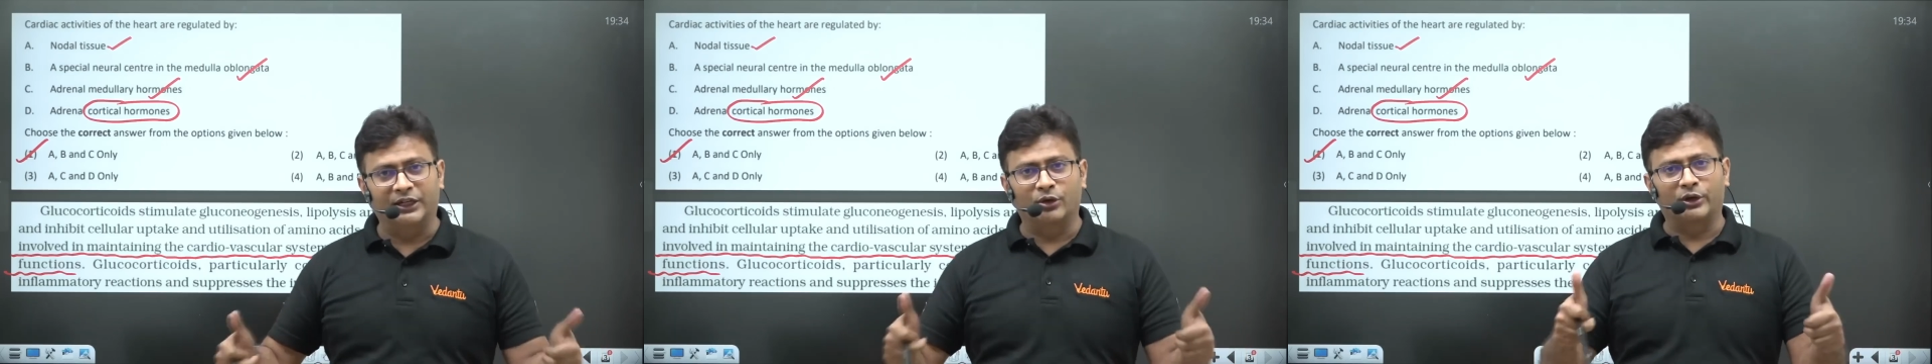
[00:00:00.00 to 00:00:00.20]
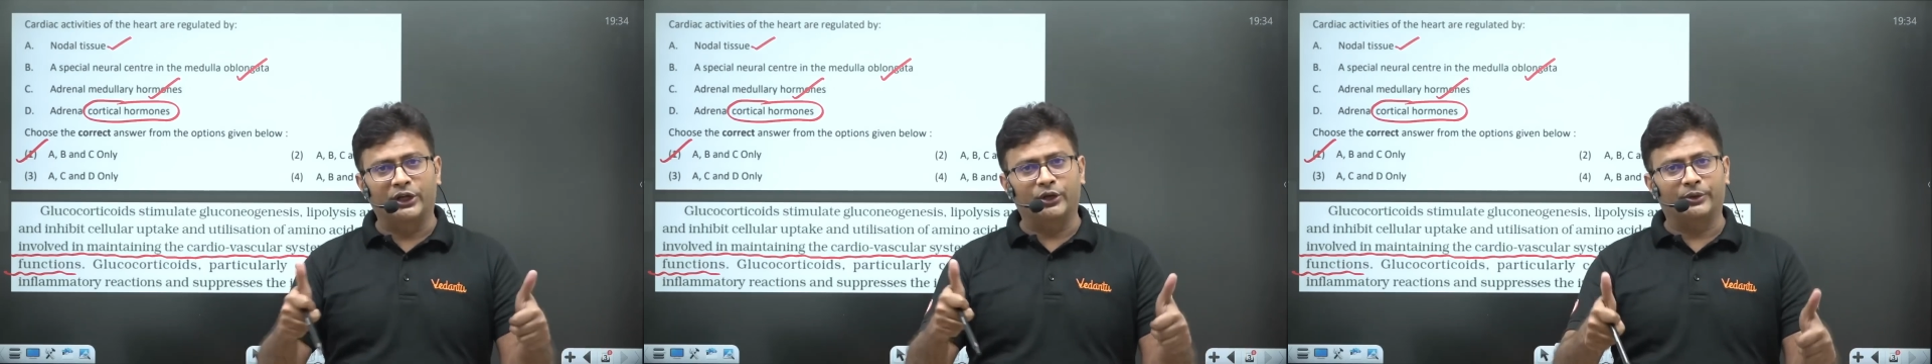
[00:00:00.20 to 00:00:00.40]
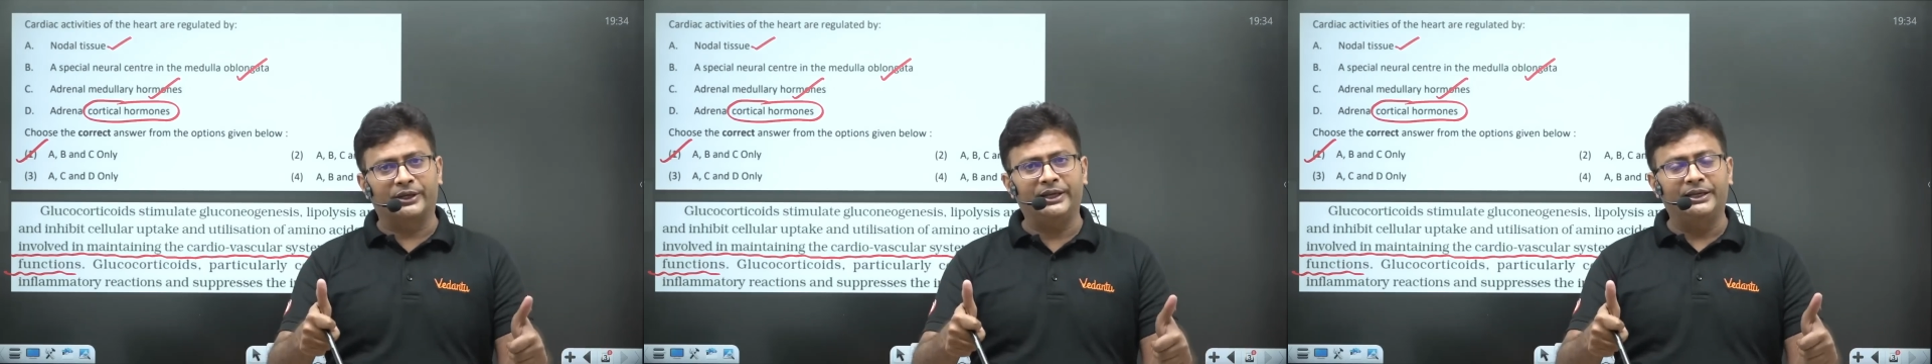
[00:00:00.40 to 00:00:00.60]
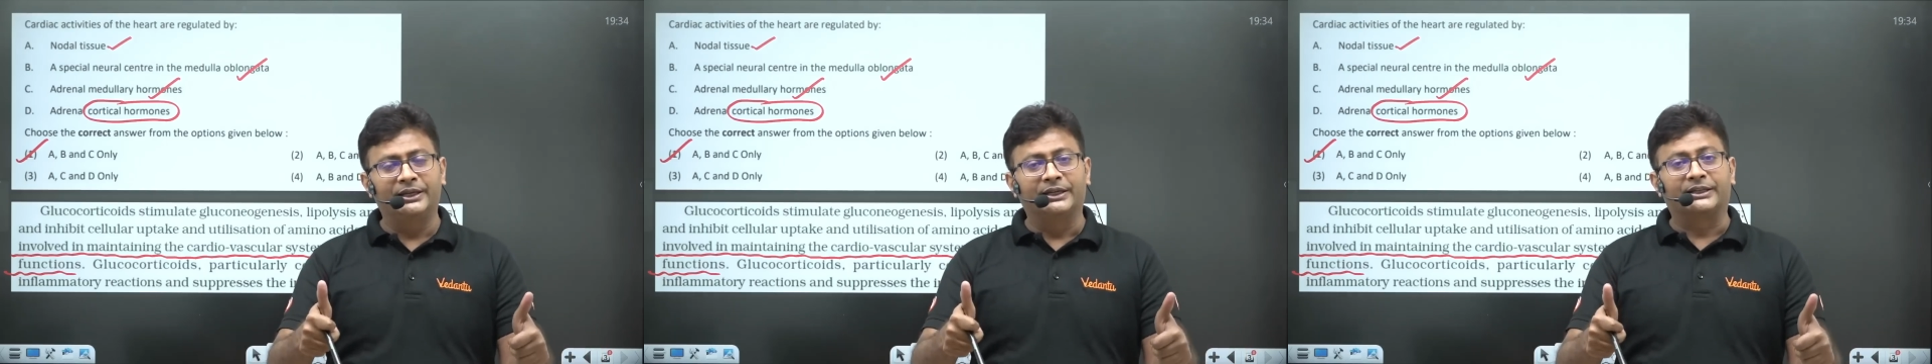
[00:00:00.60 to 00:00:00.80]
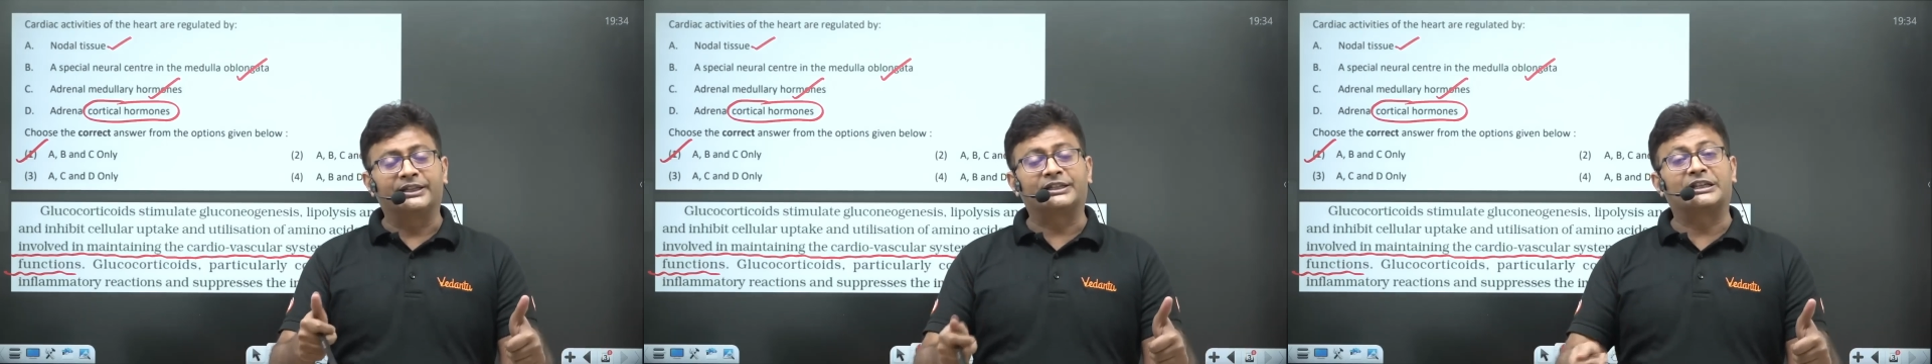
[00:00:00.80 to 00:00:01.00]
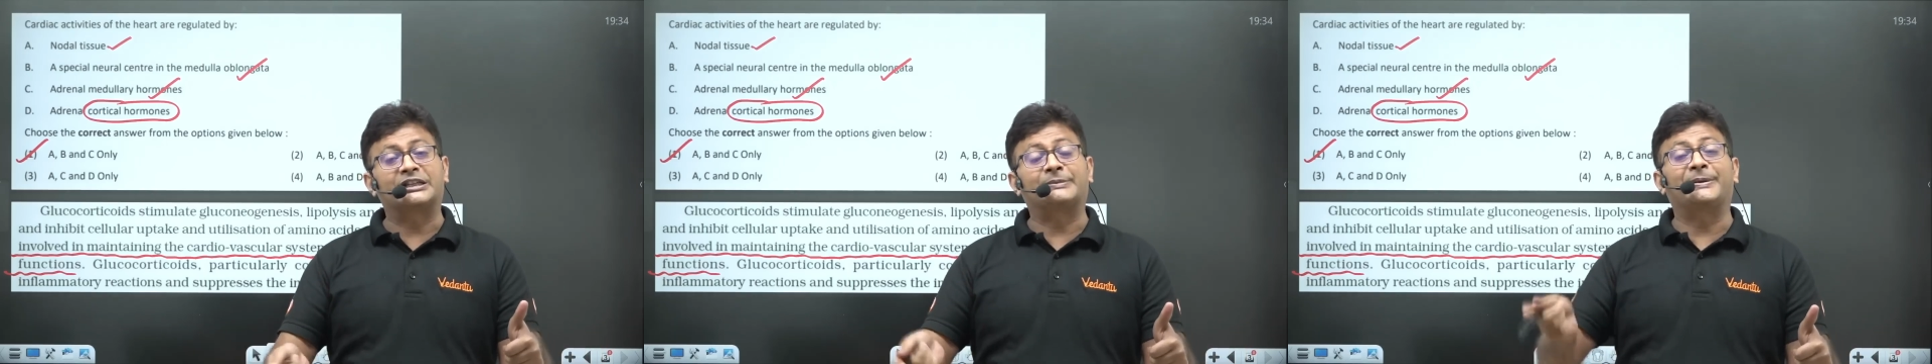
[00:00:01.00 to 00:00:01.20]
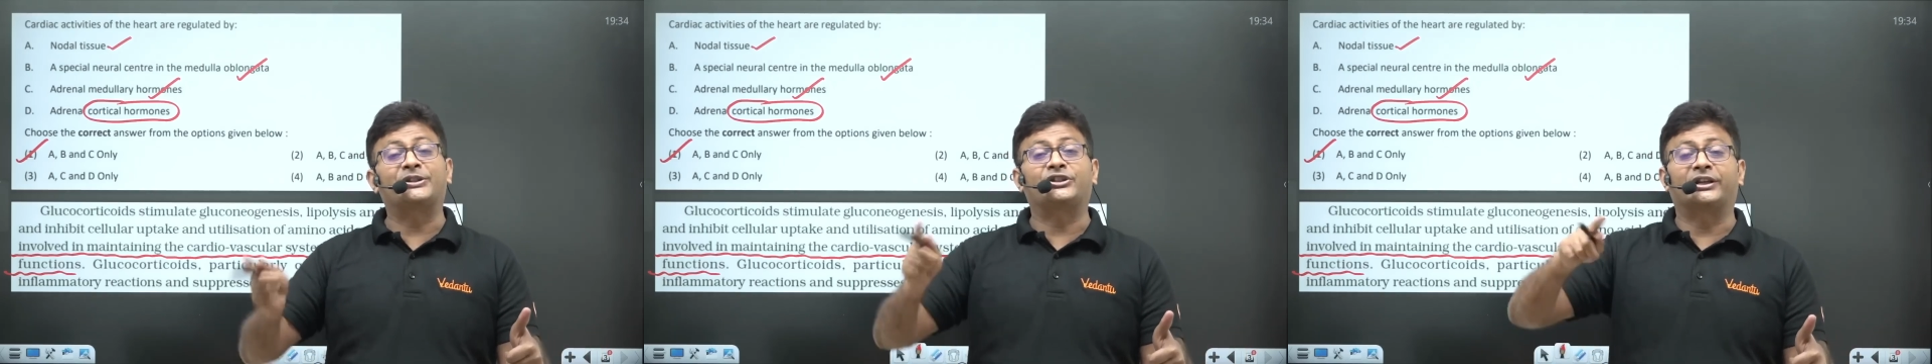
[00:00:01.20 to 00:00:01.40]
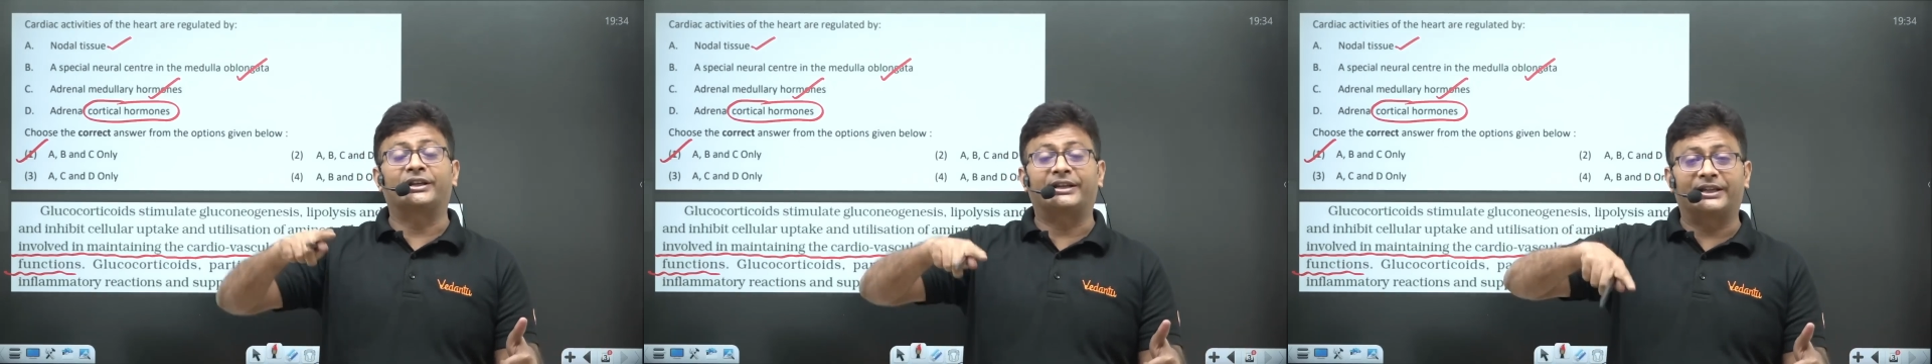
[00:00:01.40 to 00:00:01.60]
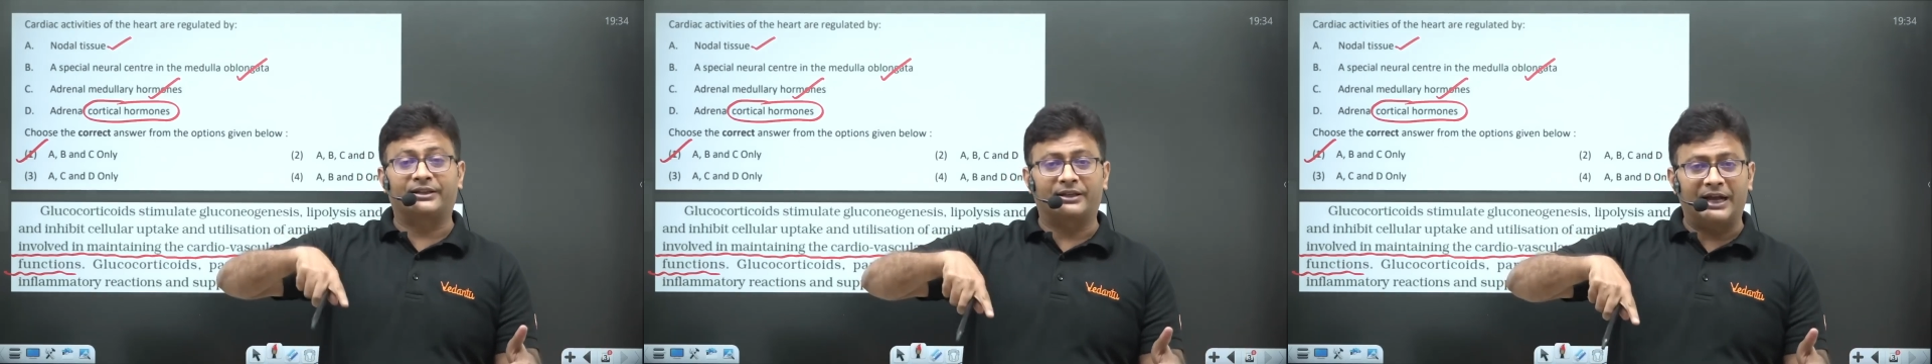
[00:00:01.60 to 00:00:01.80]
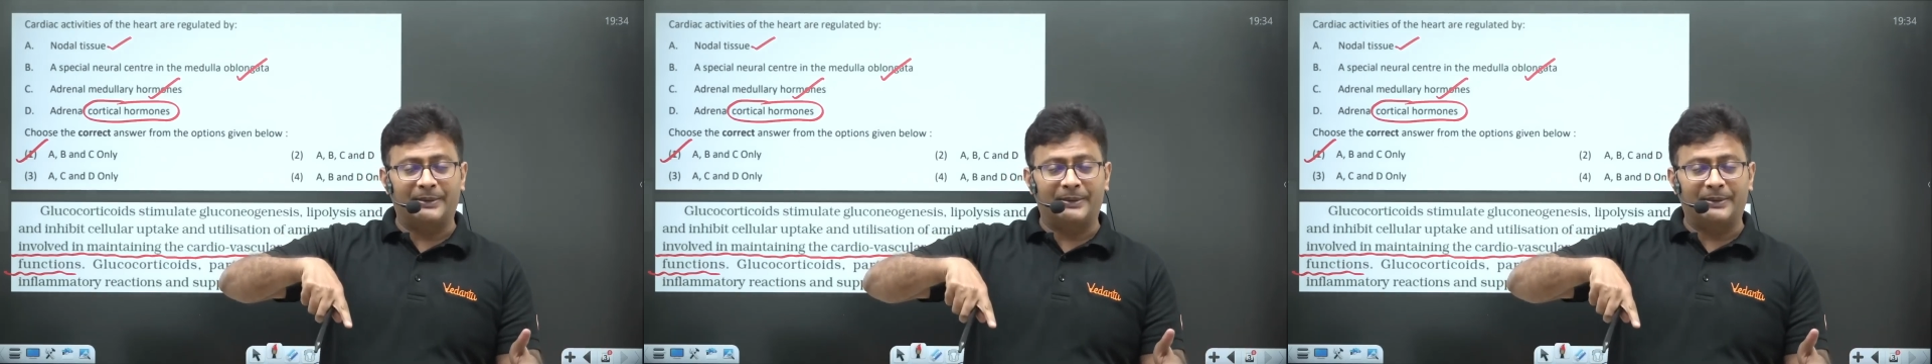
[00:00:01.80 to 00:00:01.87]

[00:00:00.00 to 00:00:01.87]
You must have cleared them. Which ones do